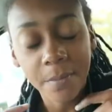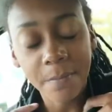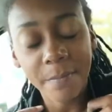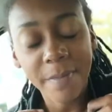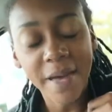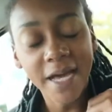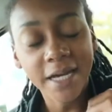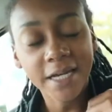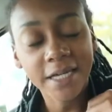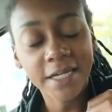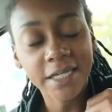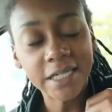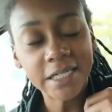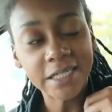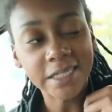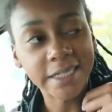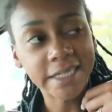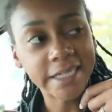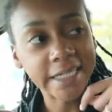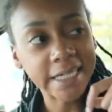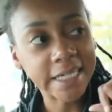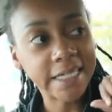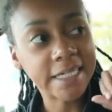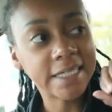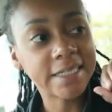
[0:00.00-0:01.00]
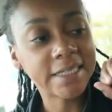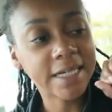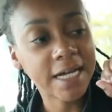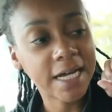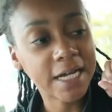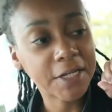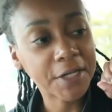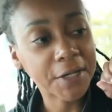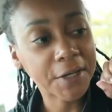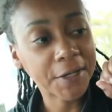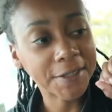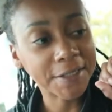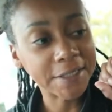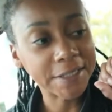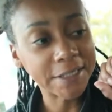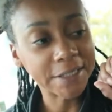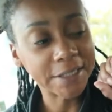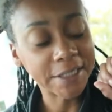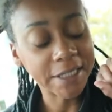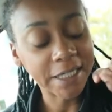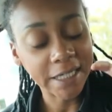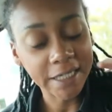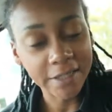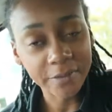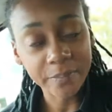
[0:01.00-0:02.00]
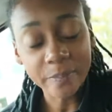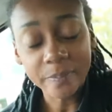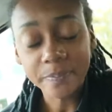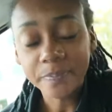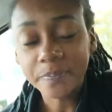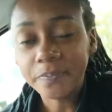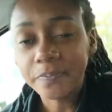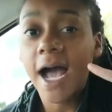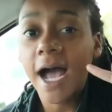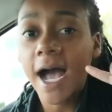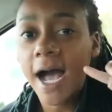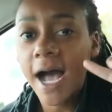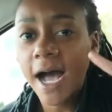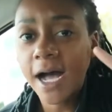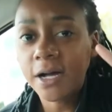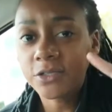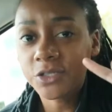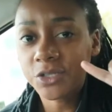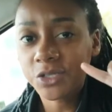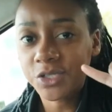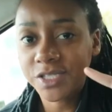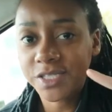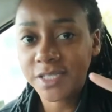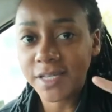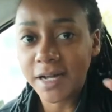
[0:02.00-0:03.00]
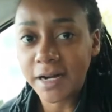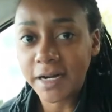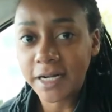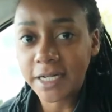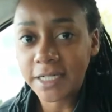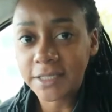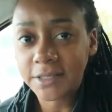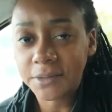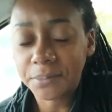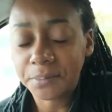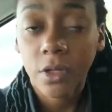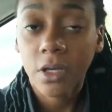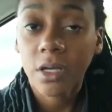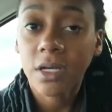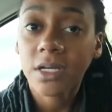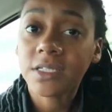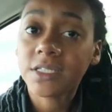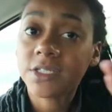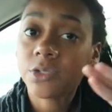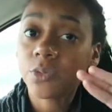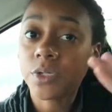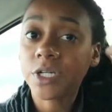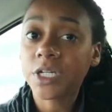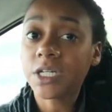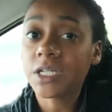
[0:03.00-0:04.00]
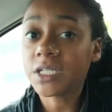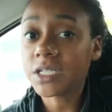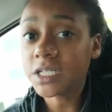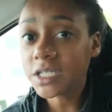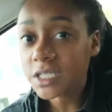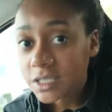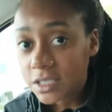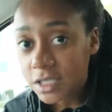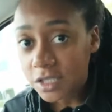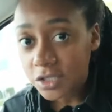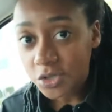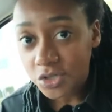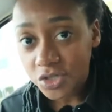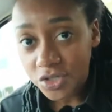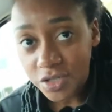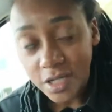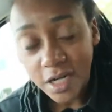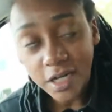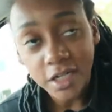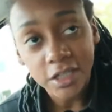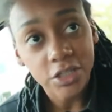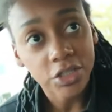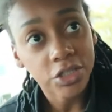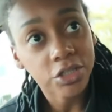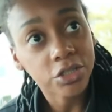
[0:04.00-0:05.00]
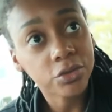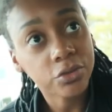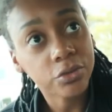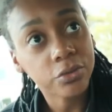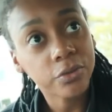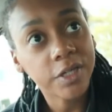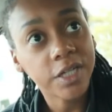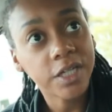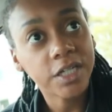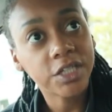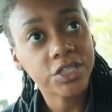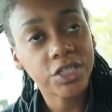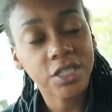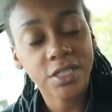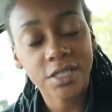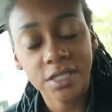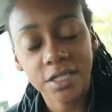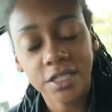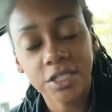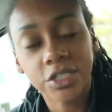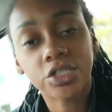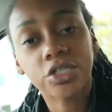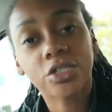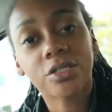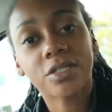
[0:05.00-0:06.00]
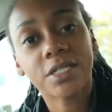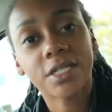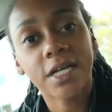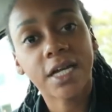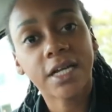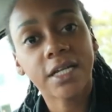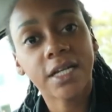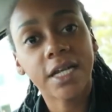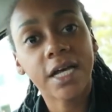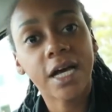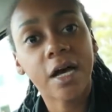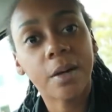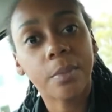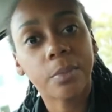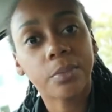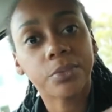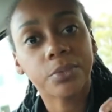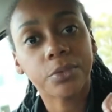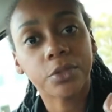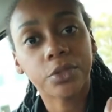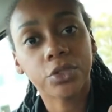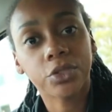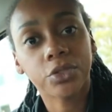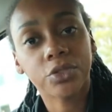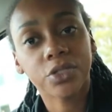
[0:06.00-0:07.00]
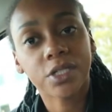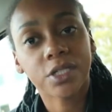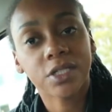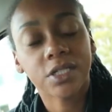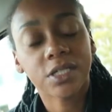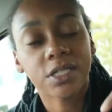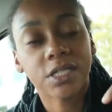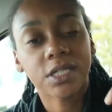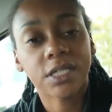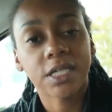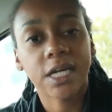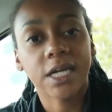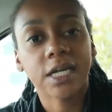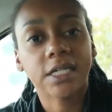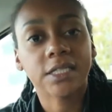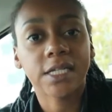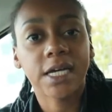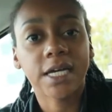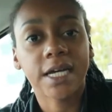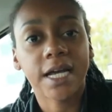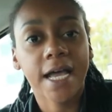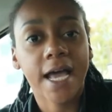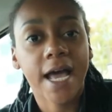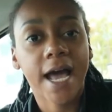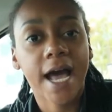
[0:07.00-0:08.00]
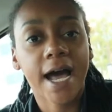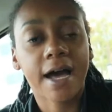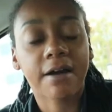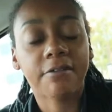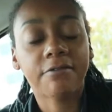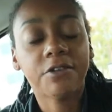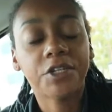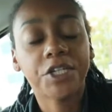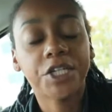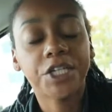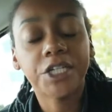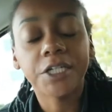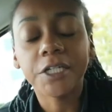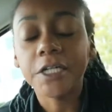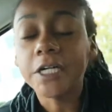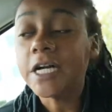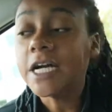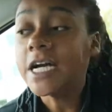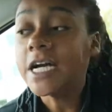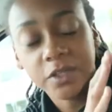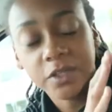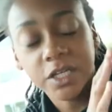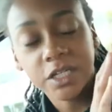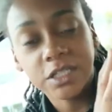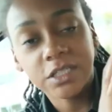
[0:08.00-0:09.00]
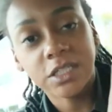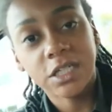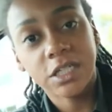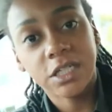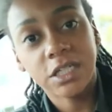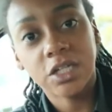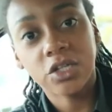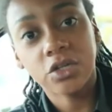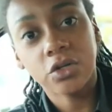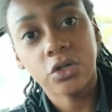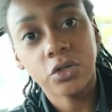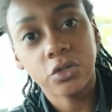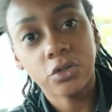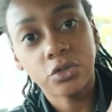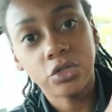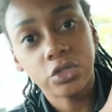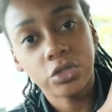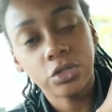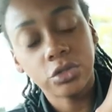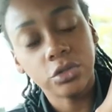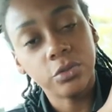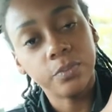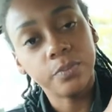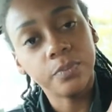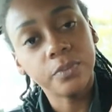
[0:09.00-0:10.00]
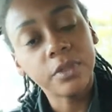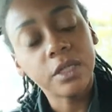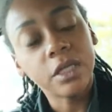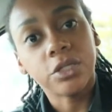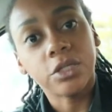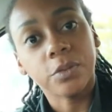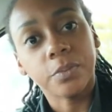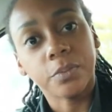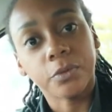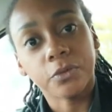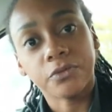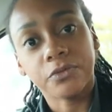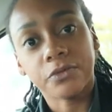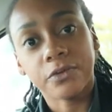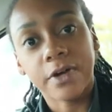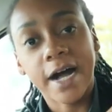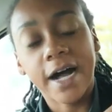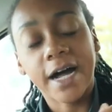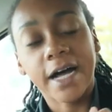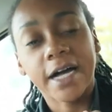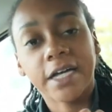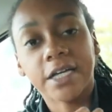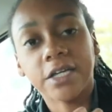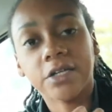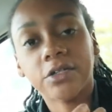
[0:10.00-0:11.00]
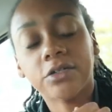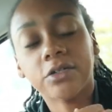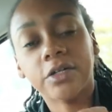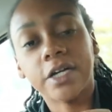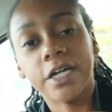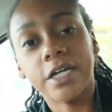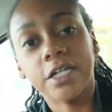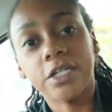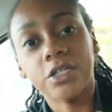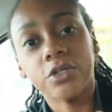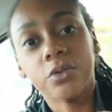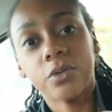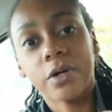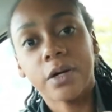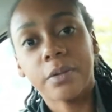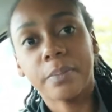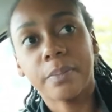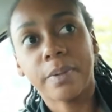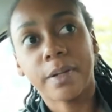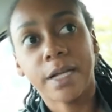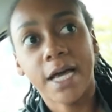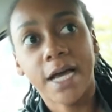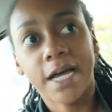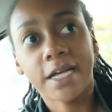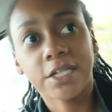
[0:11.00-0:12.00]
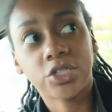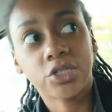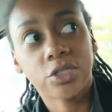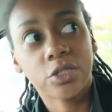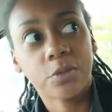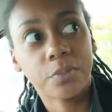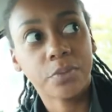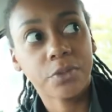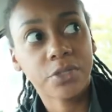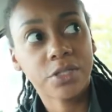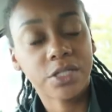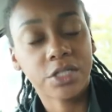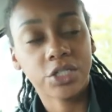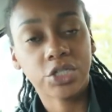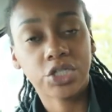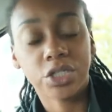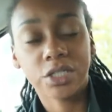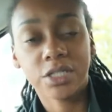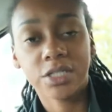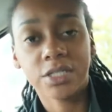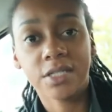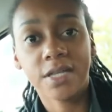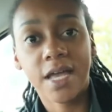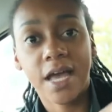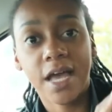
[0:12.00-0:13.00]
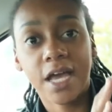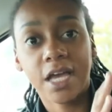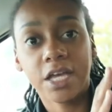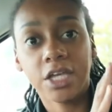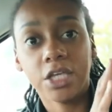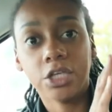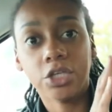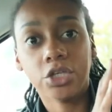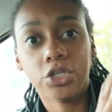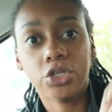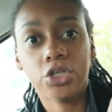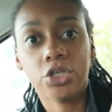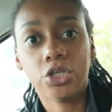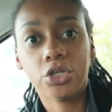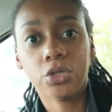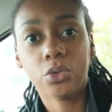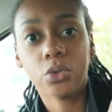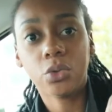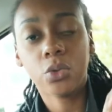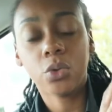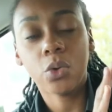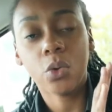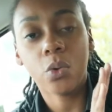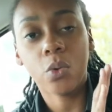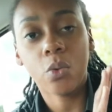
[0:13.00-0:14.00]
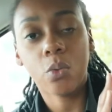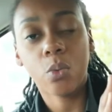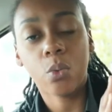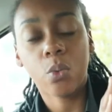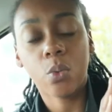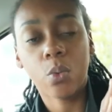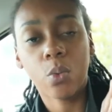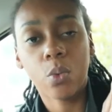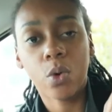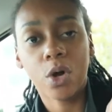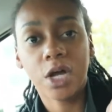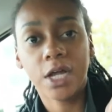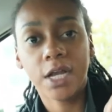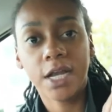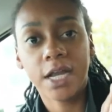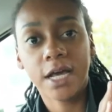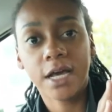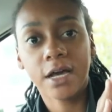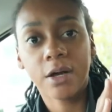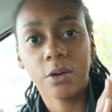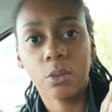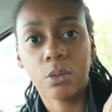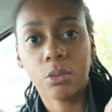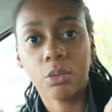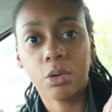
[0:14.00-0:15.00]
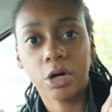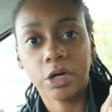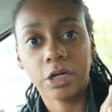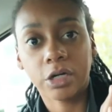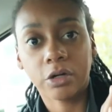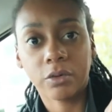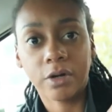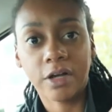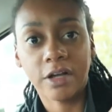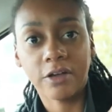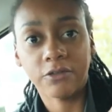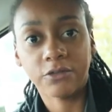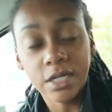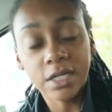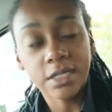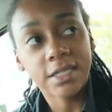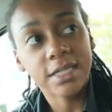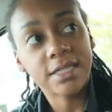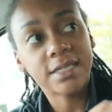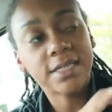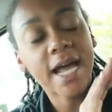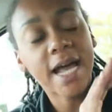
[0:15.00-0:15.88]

Back here again, another day. How to start? It's really easy to start. You really just need to sign up using the link that I have here. And then you go to your profile and you apply to the positions that you wanna work with. The